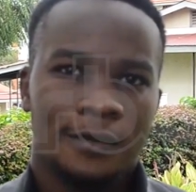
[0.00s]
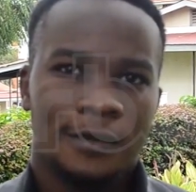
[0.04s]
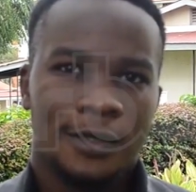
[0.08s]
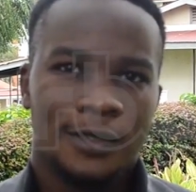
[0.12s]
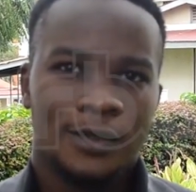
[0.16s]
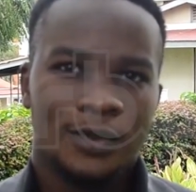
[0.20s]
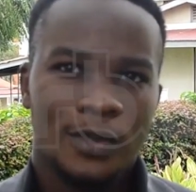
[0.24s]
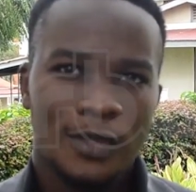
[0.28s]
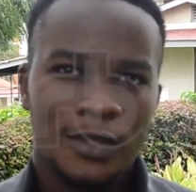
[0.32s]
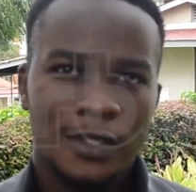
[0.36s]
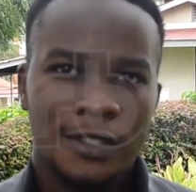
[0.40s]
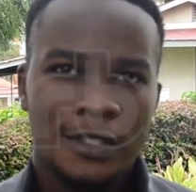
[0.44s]

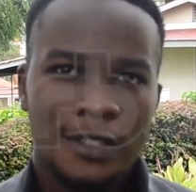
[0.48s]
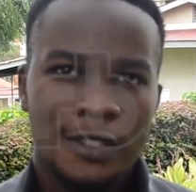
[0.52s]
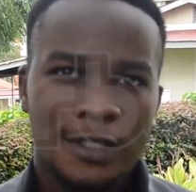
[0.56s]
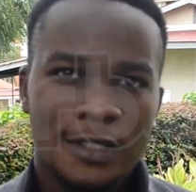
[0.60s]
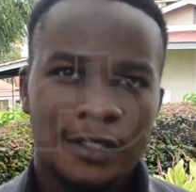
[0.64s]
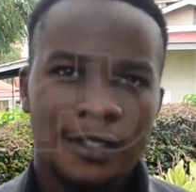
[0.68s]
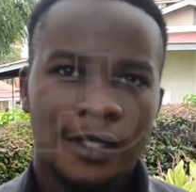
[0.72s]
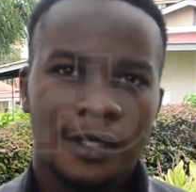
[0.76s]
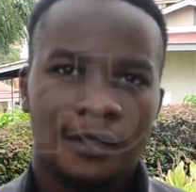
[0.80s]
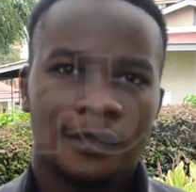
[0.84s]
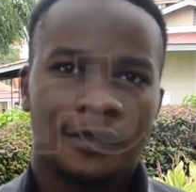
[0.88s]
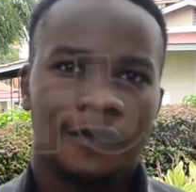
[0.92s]
But when we
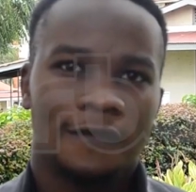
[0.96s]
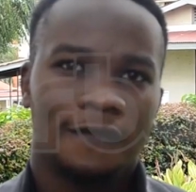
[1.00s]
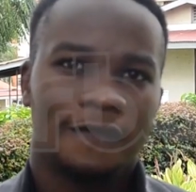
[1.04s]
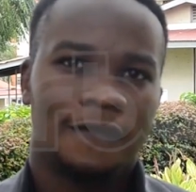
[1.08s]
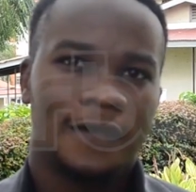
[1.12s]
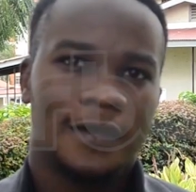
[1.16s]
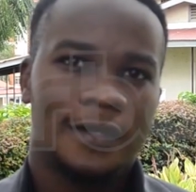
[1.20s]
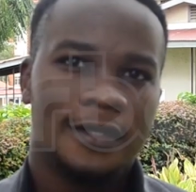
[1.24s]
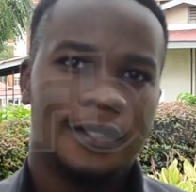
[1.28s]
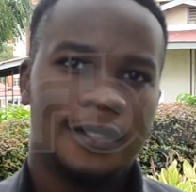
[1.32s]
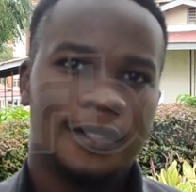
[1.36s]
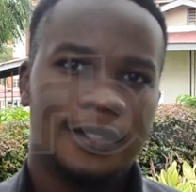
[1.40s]
did get the
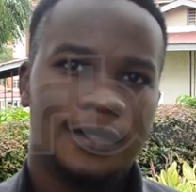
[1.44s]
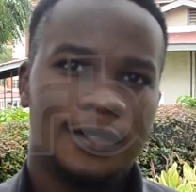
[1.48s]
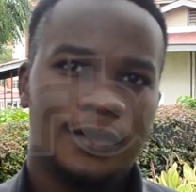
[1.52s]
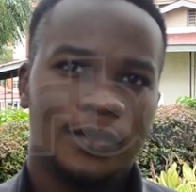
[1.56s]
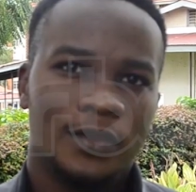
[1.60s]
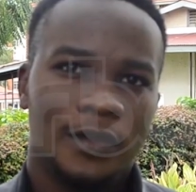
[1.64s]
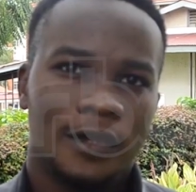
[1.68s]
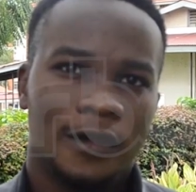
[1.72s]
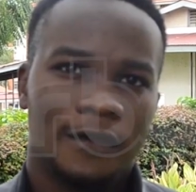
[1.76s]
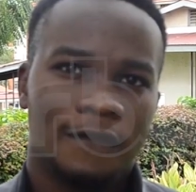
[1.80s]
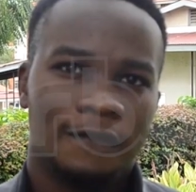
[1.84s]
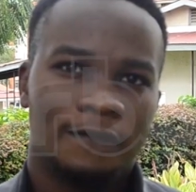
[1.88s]
funding,
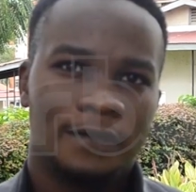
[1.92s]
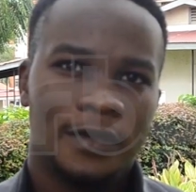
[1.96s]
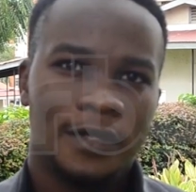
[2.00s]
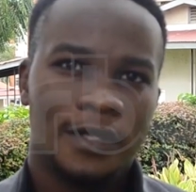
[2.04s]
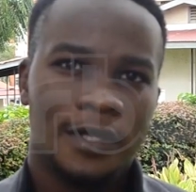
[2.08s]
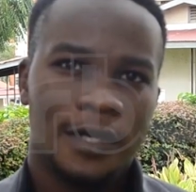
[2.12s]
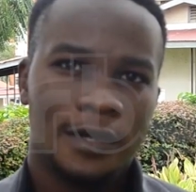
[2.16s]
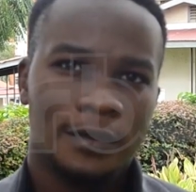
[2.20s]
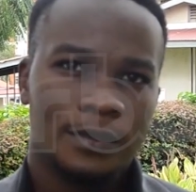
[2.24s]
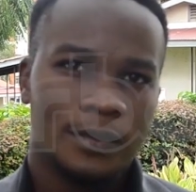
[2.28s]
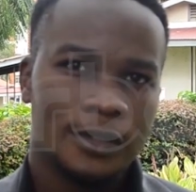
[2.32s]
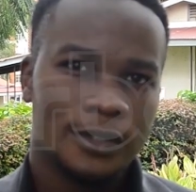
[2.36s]
we have
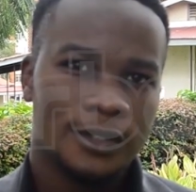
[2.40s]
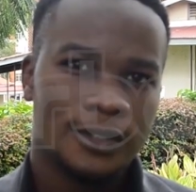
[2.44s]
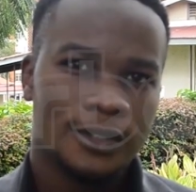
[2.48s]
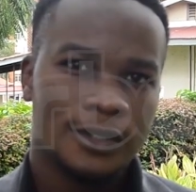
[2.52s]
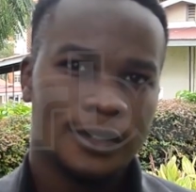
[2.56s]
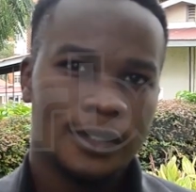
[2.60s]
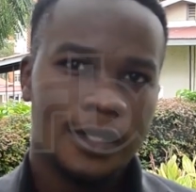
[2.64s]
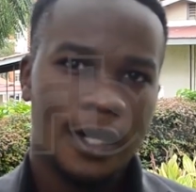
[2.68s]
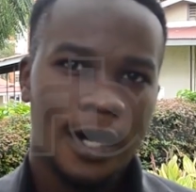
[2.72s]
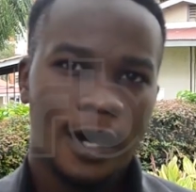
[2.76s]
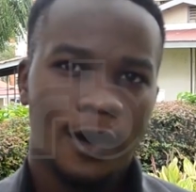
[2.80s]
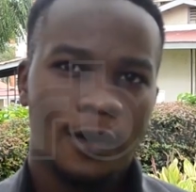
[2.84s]
been able
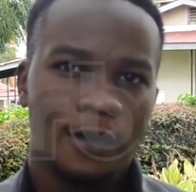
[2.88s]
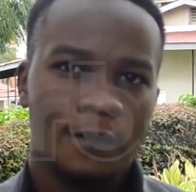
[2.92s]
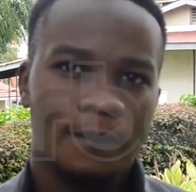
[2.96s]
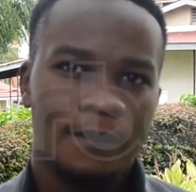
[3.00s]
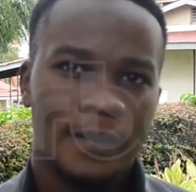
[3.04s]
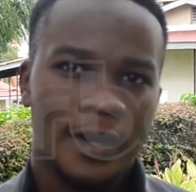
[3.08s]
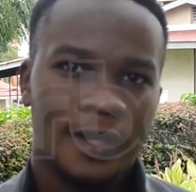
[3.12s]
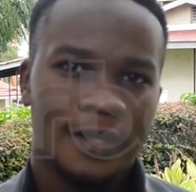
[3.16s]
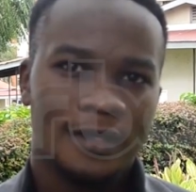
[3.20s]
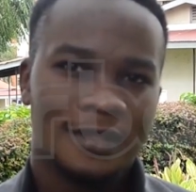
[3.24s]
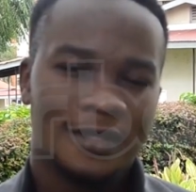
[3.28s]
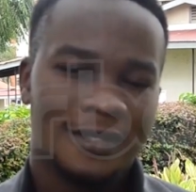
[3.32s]
to now
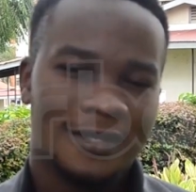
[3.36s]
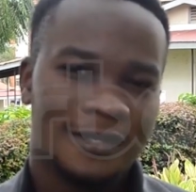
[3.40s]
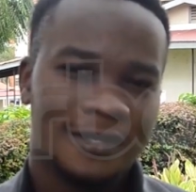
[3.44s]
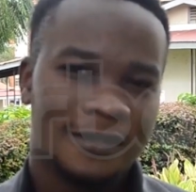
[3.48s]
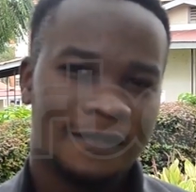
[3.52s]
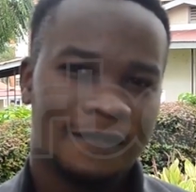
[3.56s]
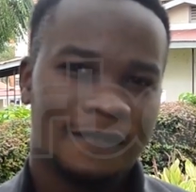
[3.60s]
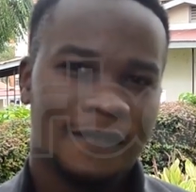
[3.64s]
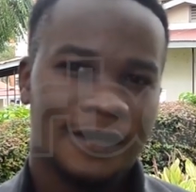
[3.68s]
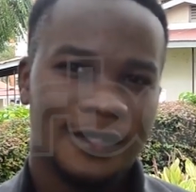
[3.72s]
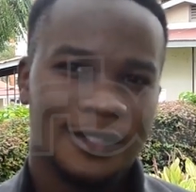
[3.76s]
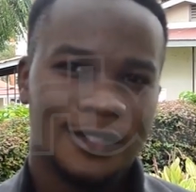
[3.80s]
make the
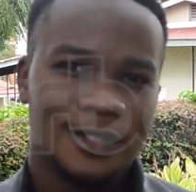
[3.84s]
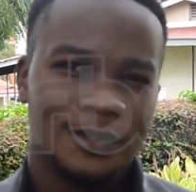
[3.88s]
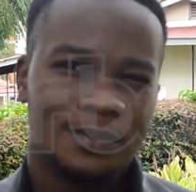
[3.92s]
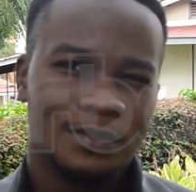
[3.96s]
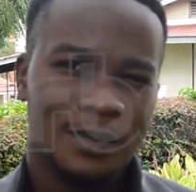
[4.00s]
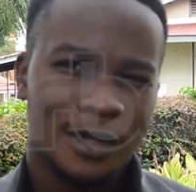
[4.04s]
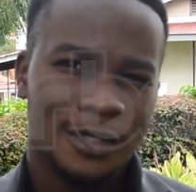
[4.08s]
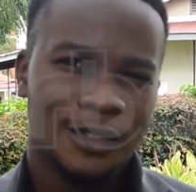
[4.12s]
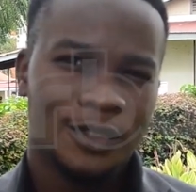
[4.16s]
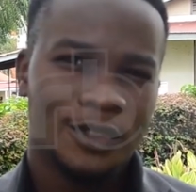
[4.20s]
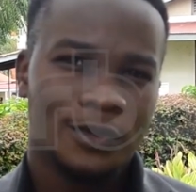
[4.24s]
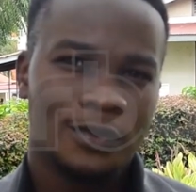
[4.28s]
device
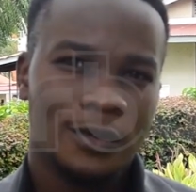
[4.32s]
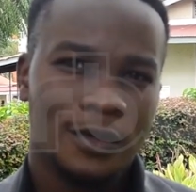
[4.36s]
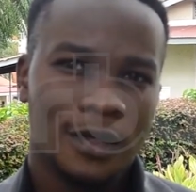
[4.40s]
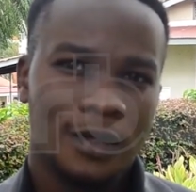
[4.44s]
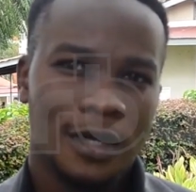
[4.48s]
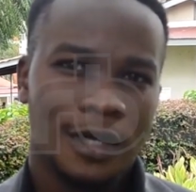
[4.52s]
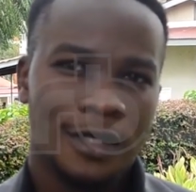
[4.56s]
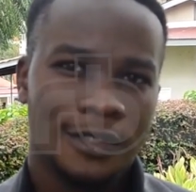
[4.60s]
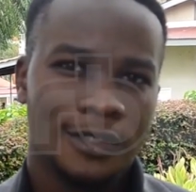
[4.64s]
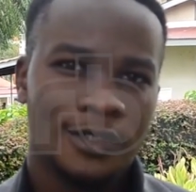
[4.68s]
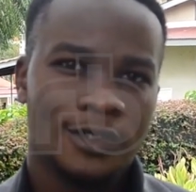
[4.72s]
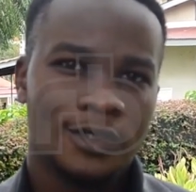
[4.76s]
much more
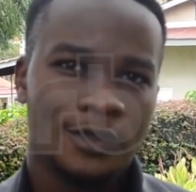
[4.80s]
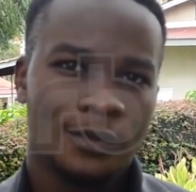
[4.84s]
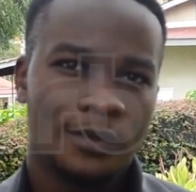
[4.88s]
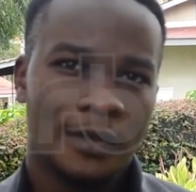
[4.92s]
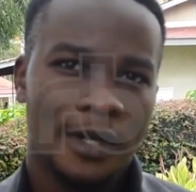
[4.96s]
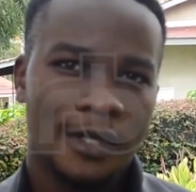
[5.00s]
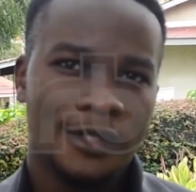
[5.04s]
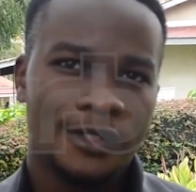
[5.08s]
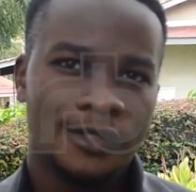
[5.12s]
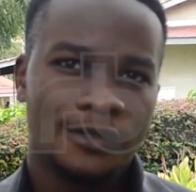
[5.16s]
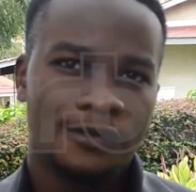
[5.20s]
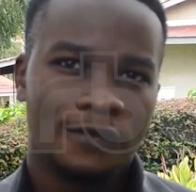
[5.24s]

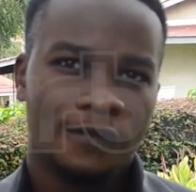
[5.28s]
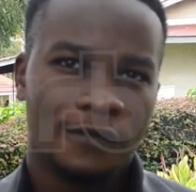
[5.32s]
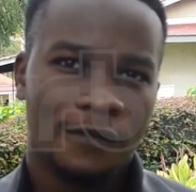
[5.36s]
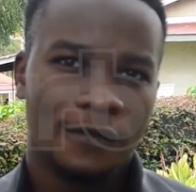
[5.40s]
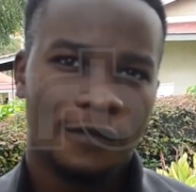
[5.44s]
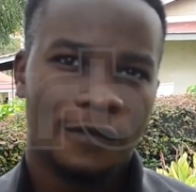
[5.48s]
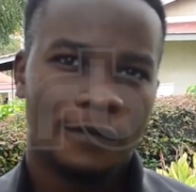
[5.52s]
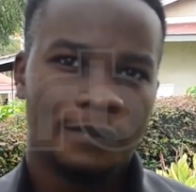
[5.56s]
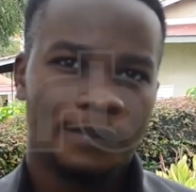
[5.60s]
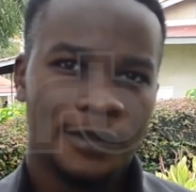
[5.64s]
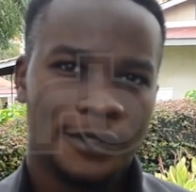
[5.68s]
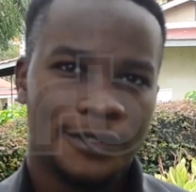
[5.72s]
customized
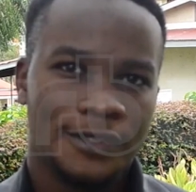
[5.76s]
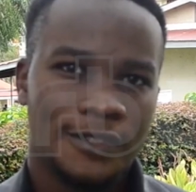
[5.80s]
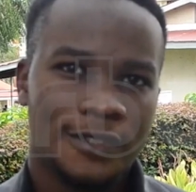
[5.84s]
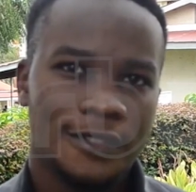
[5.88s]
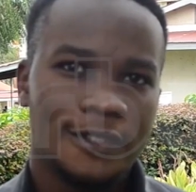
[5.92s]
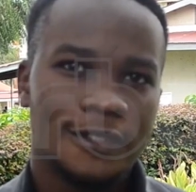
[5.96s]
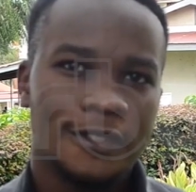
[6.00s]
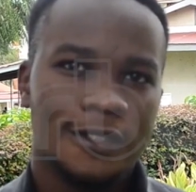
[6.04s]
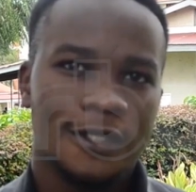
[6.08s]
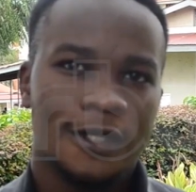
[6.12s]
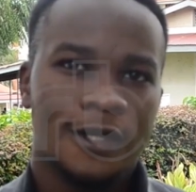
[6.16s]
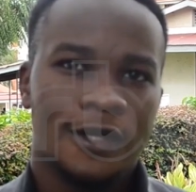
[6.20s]
for a
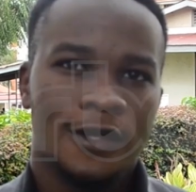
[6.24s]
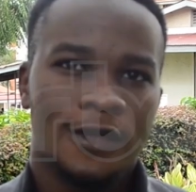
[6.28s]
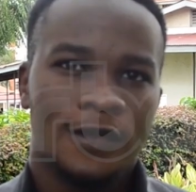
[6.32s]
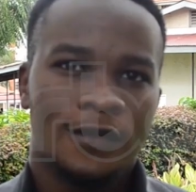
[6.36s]
patient.